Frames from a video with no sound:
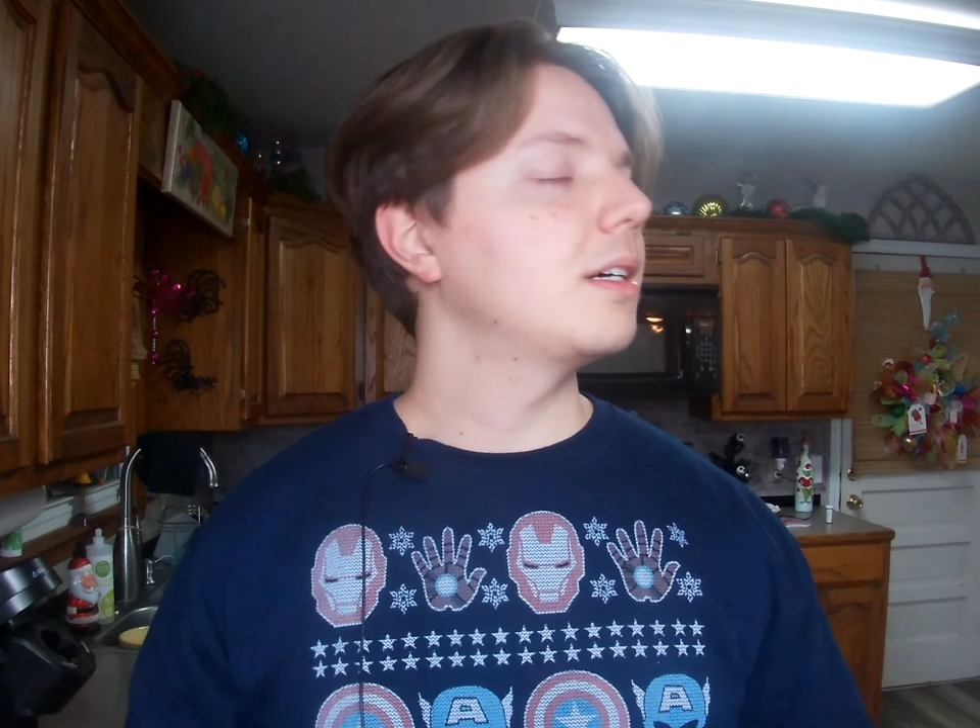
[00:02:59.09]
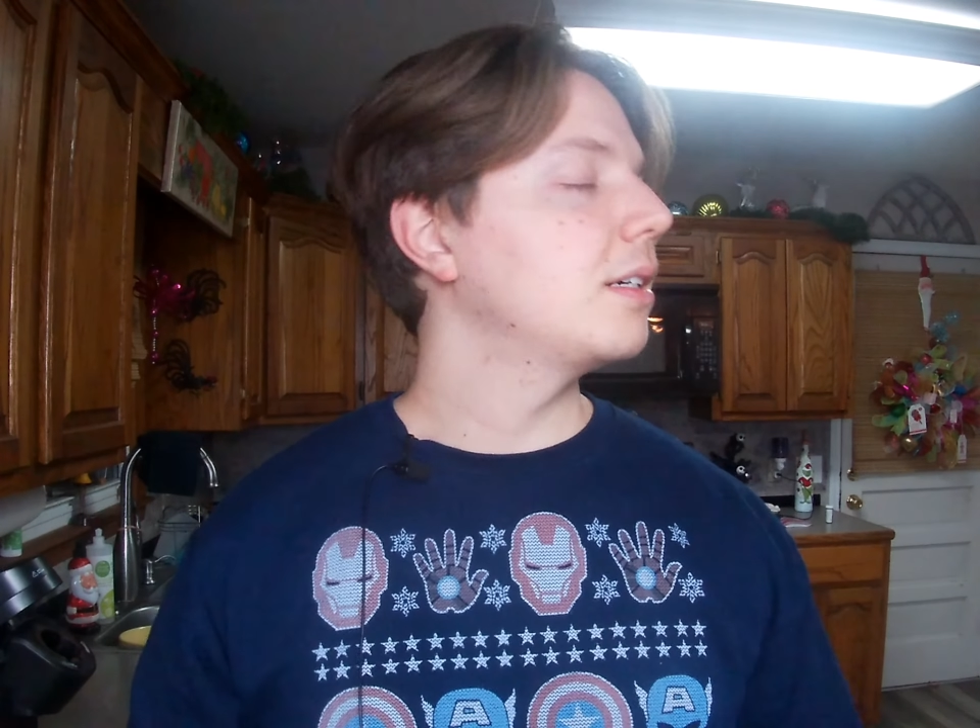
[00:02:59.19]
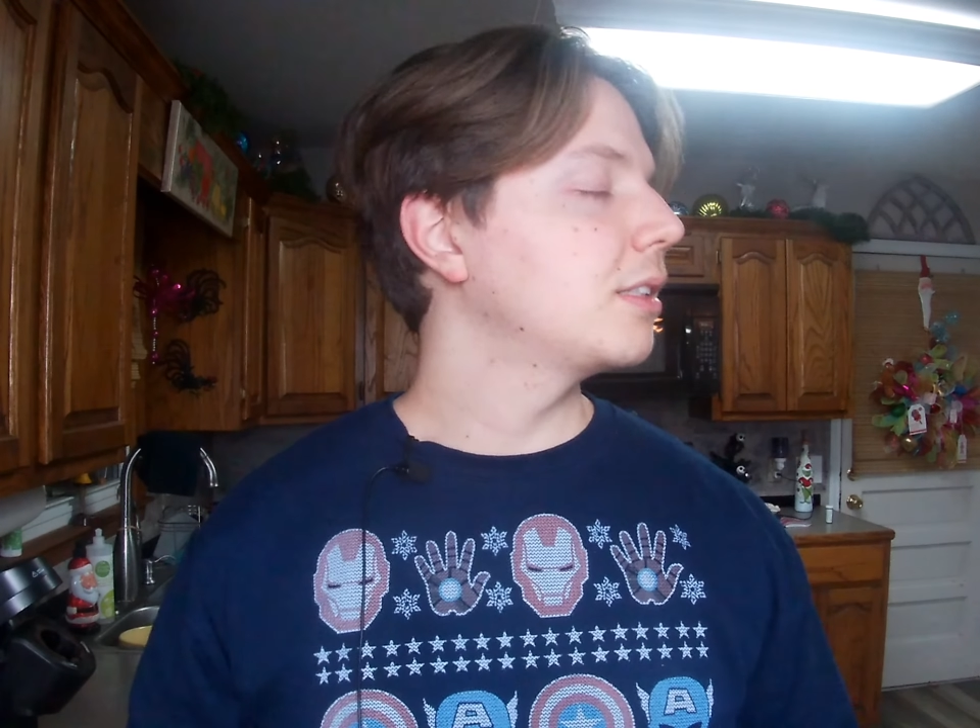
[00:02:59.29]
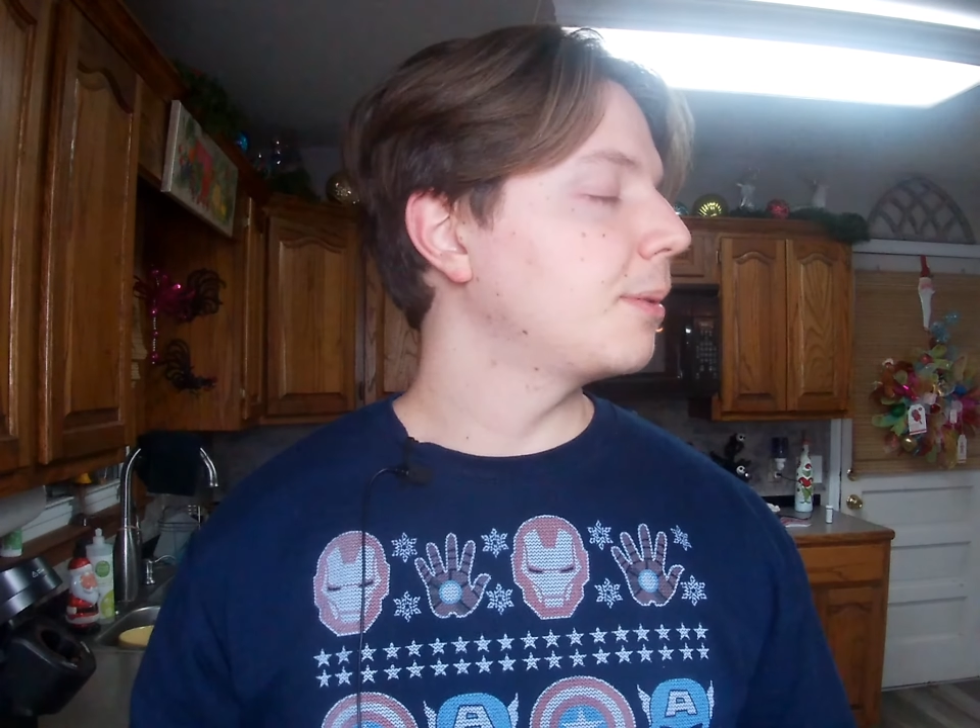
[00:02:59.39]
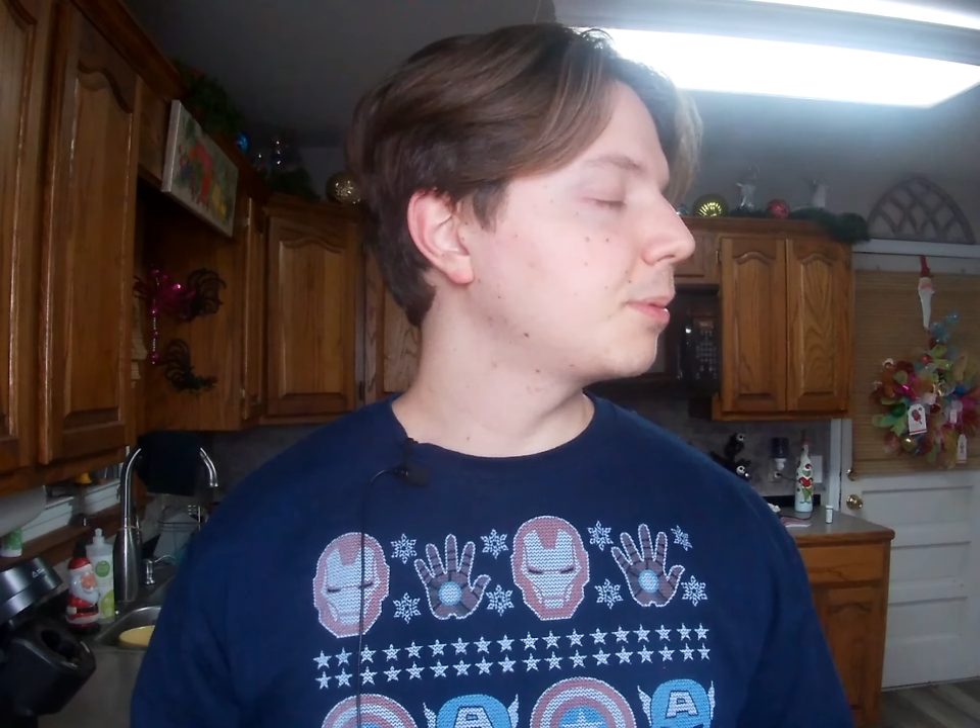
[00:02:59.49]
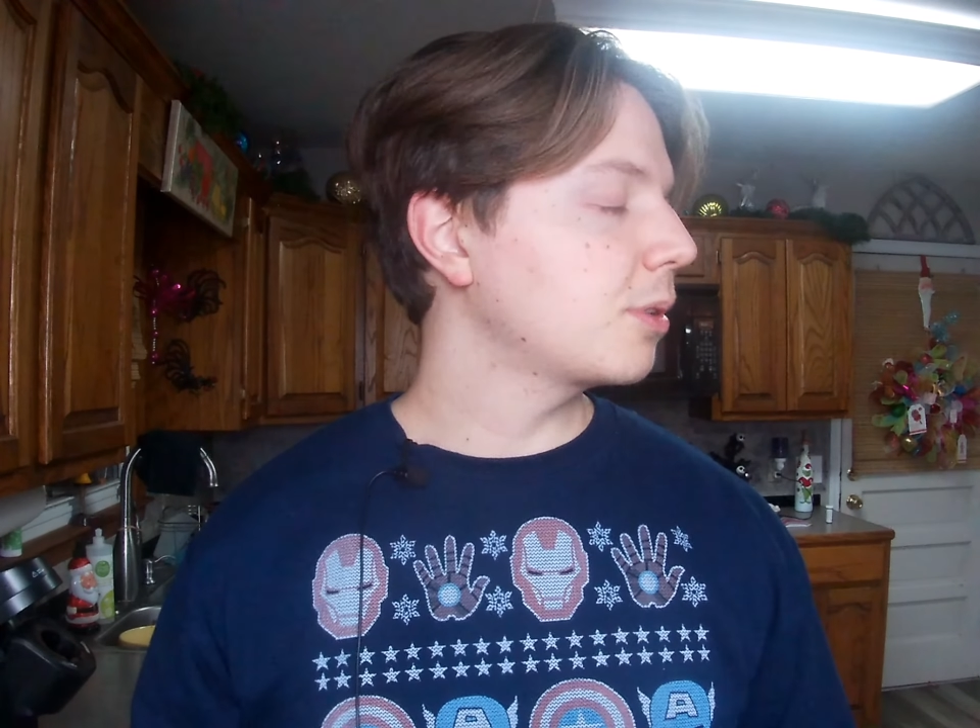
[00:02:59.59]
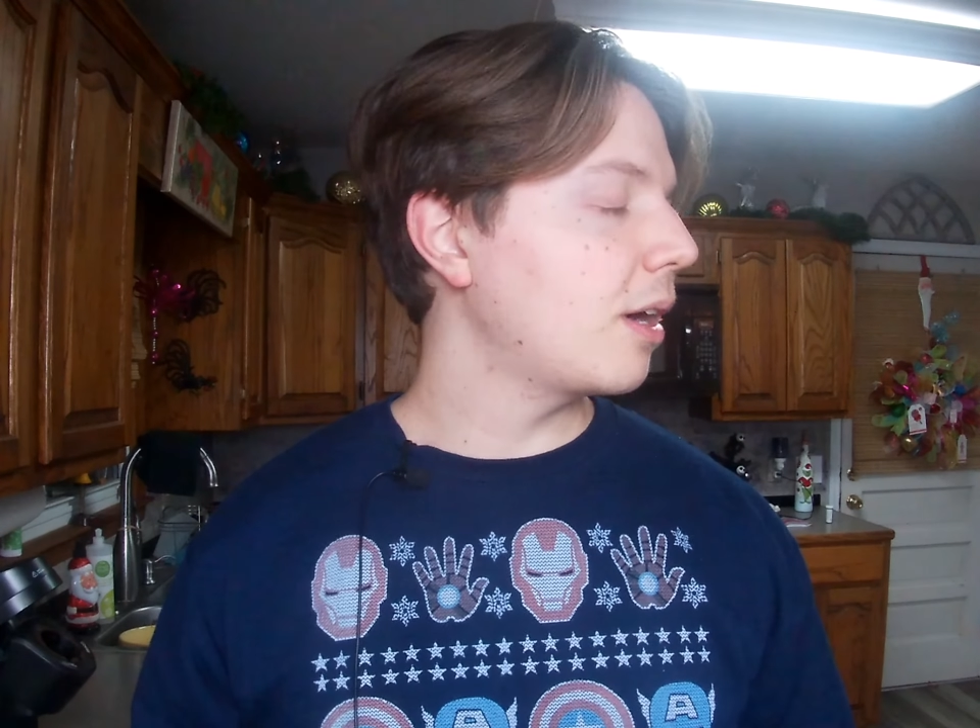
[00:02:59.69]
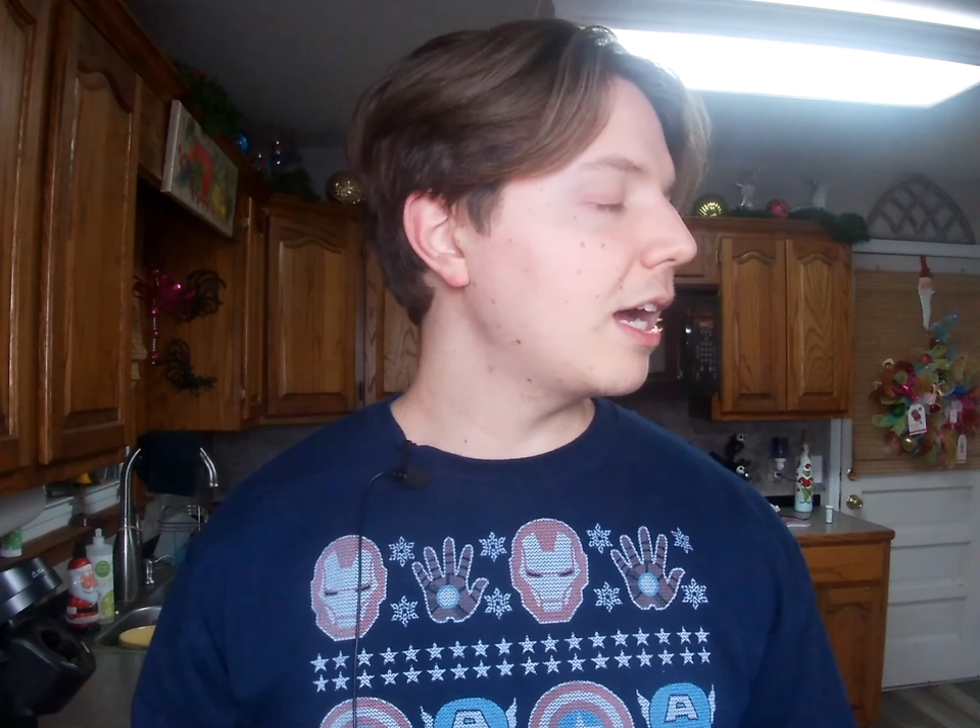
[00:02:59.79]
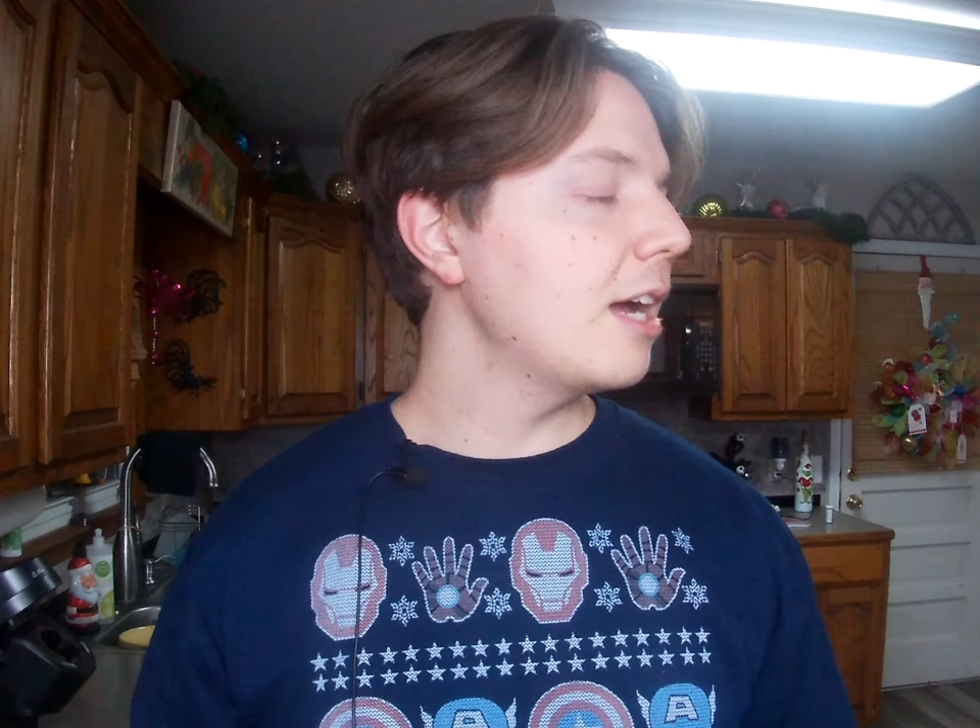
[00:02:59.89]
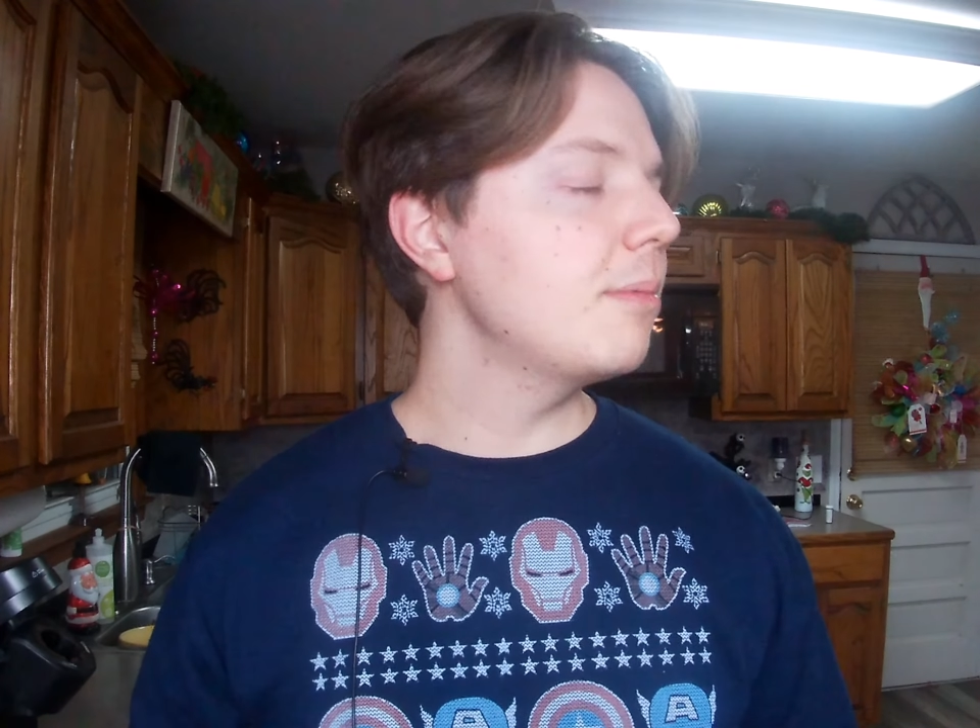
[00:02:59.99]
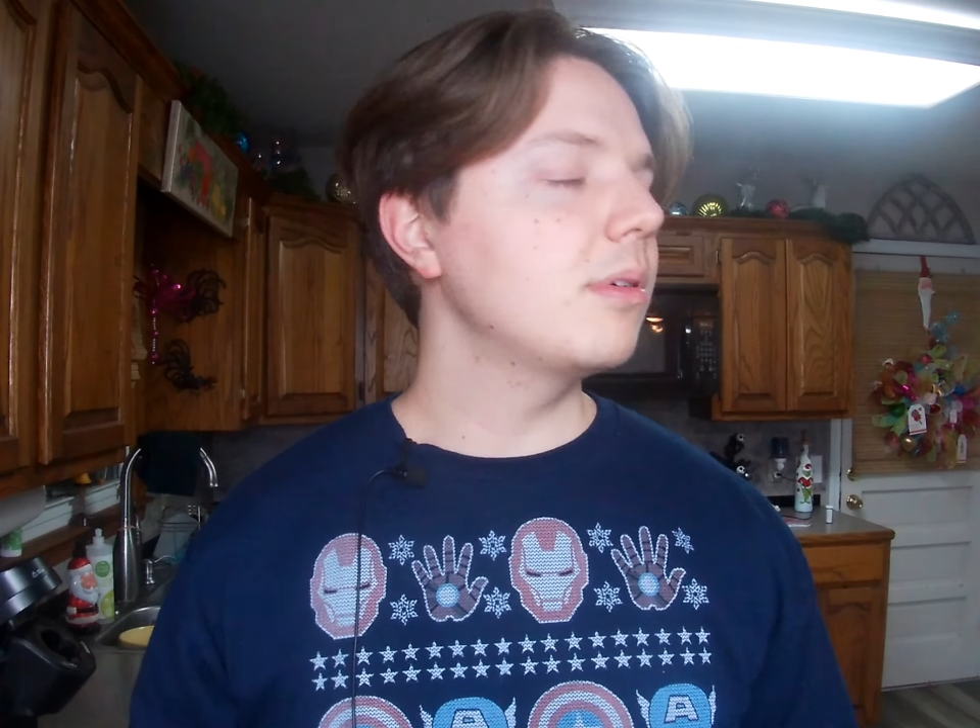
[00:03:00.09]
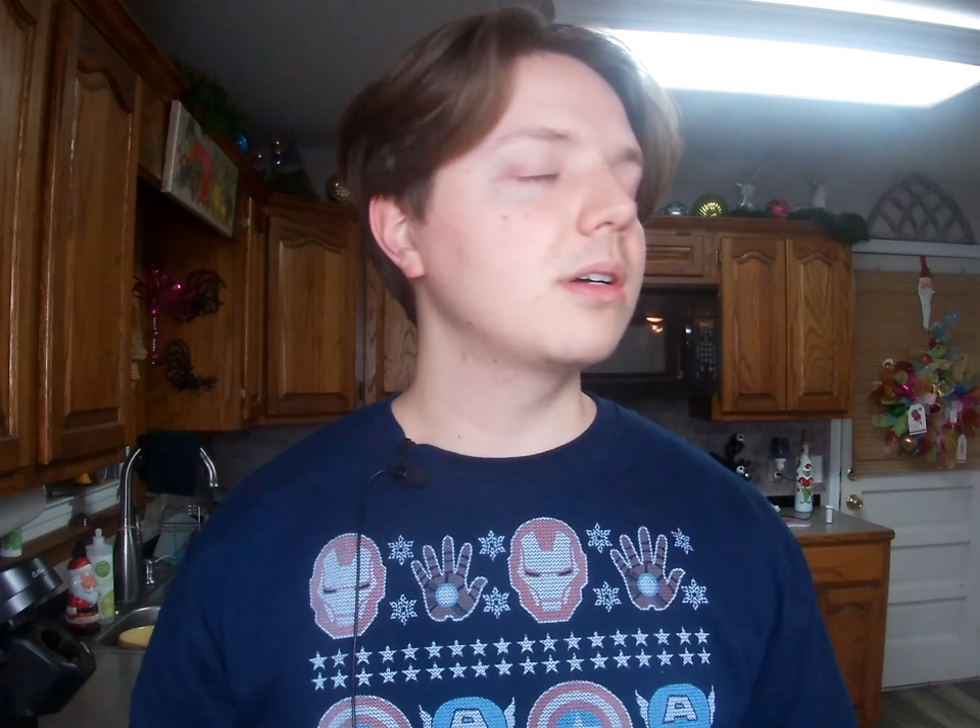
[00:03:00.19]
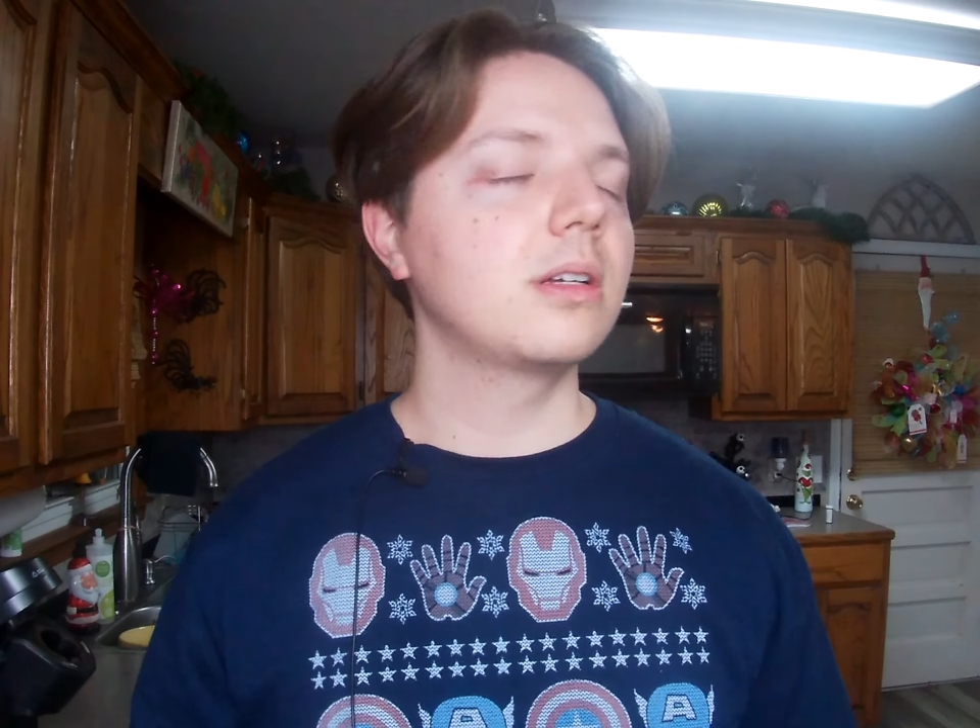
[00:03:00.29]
subscribe